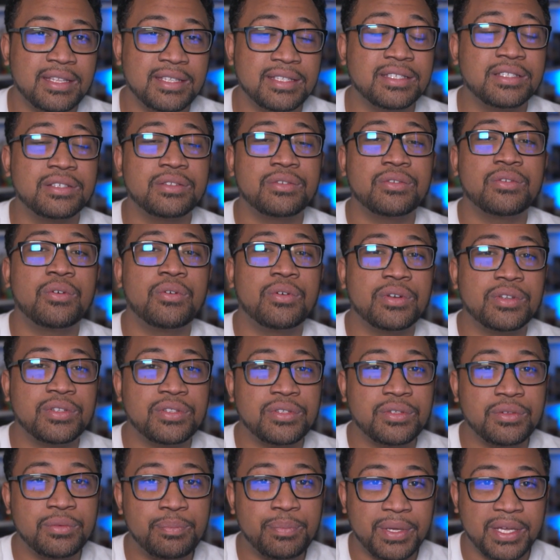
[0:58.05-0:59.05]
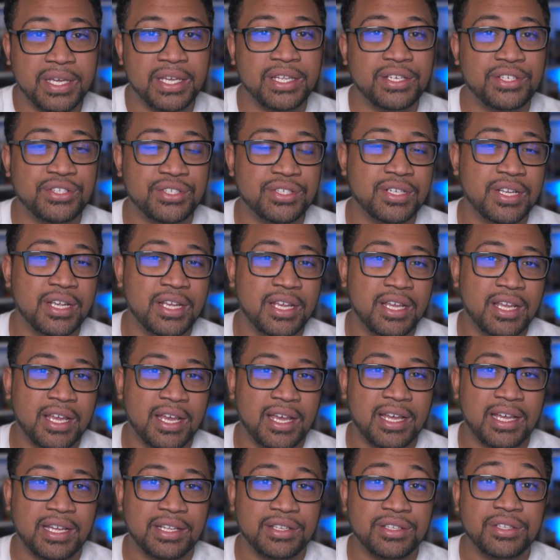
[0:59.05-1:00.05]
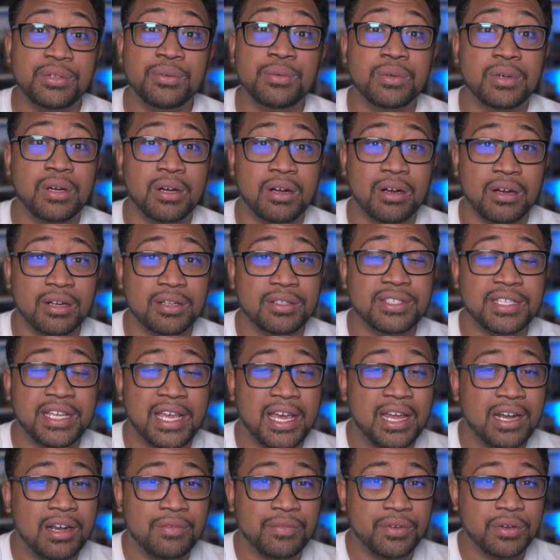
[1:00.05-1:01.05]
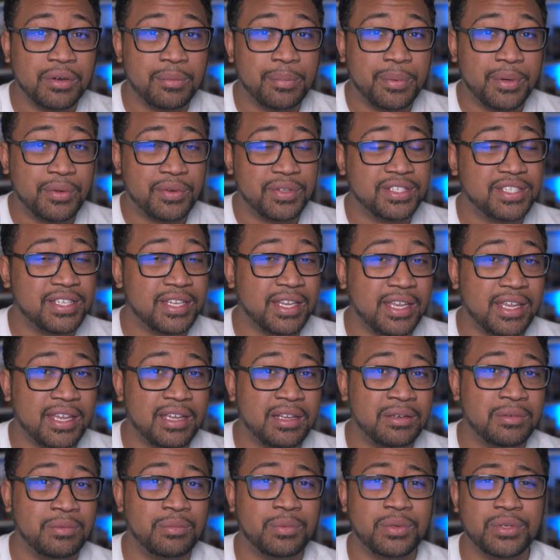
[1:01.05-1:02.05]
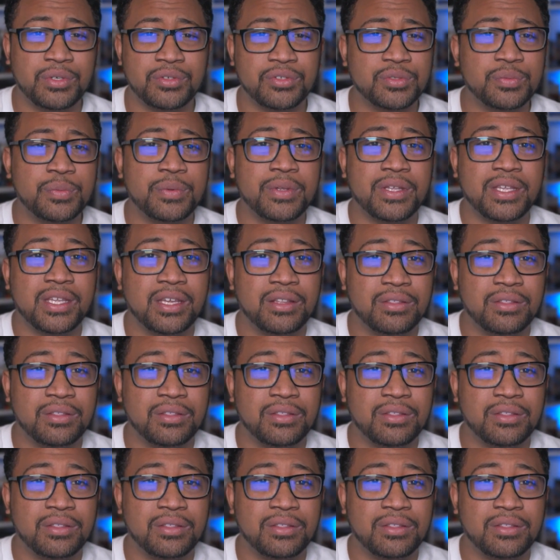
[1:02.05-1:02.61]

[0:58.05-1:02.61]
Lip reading: This is in order to pitch 2 cards out of your opponent's hand when you're swinging at